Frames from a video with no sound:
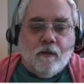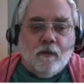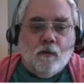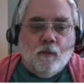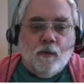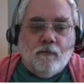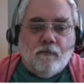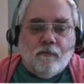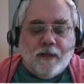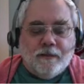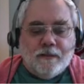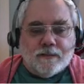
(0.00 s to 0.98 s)
we'll
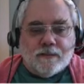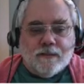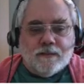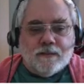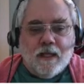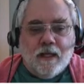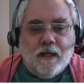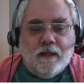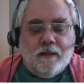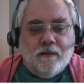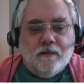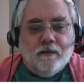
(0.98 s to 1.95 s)
write this
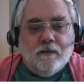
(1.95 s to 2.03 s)
instead